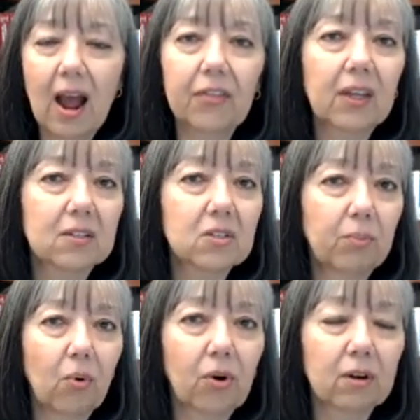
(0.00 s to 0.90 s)
I think it's
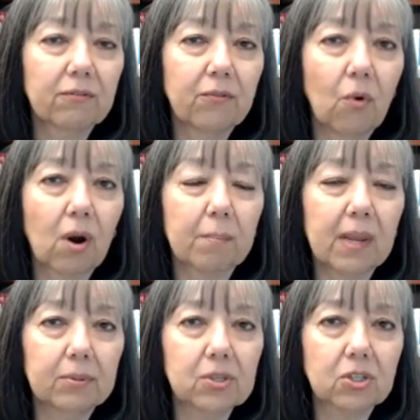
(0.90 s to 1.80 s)
important for
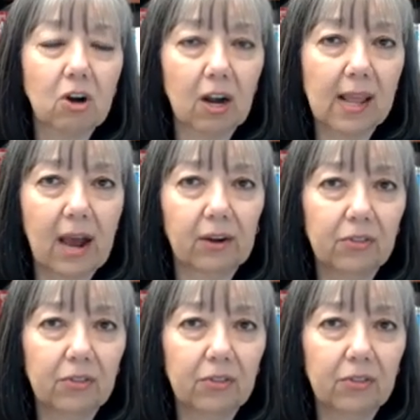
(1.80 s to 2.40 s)
people starting out